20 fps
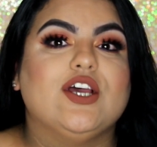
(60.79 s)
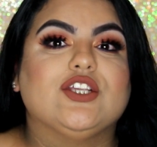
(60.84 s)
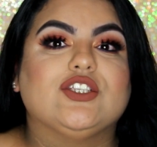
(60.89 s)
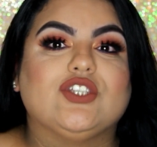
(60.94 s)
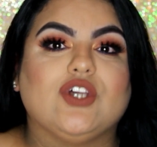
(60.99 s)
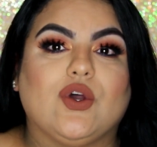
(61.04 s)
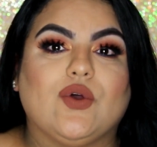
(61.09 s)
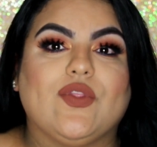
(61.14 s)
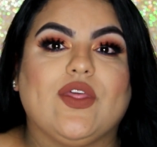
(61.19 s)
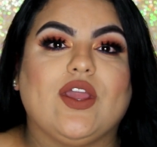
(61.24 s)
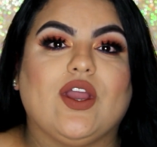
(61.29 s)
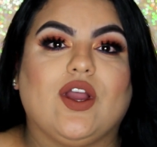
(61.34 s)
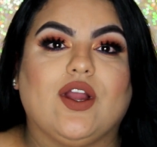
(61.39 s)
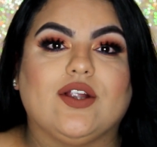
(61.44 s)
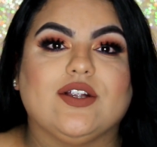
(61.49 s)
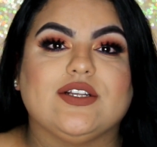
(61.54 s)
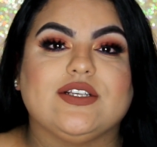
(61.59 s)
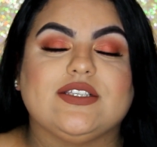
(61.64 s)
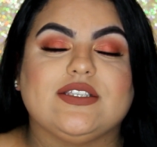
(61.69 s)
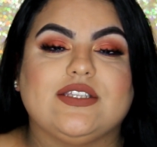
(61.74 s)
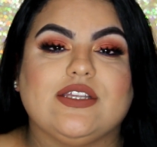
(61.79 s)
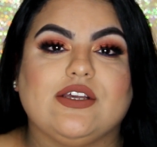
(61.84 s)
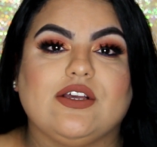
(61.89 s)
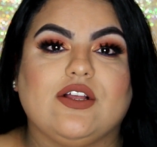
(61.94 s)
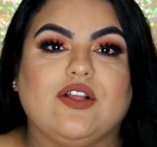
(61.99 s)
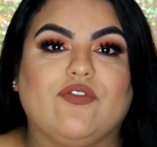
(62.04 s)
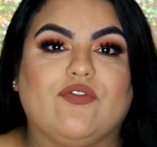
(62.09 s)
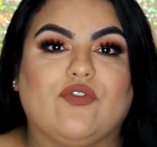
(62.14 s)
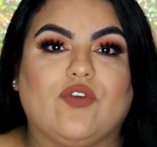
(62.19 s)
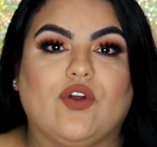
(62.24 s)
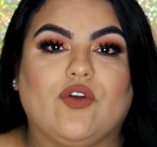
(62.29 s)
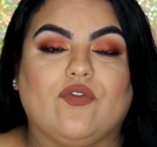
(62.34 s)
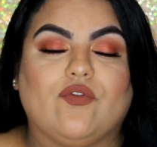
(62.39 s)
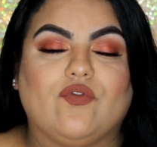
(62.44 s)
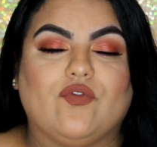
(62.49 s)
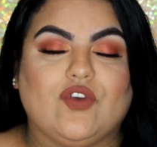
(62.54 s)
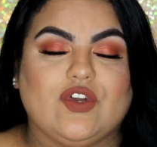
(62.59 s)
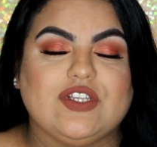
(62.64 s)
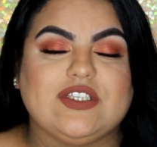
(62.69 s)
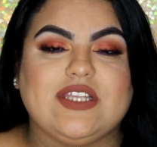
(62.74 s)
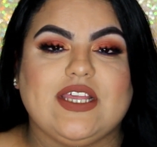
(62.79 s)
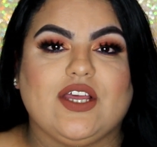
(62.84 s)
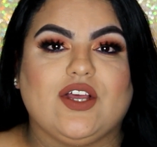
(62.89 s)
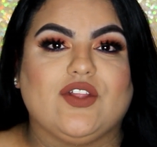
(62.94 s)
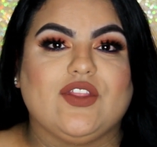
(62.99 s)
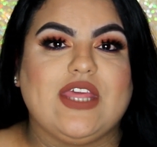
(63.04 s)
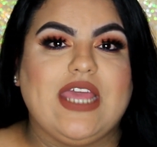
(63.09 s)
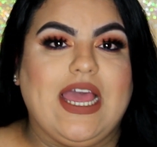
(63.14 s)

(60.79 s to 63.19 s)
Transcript: so they are still for sale.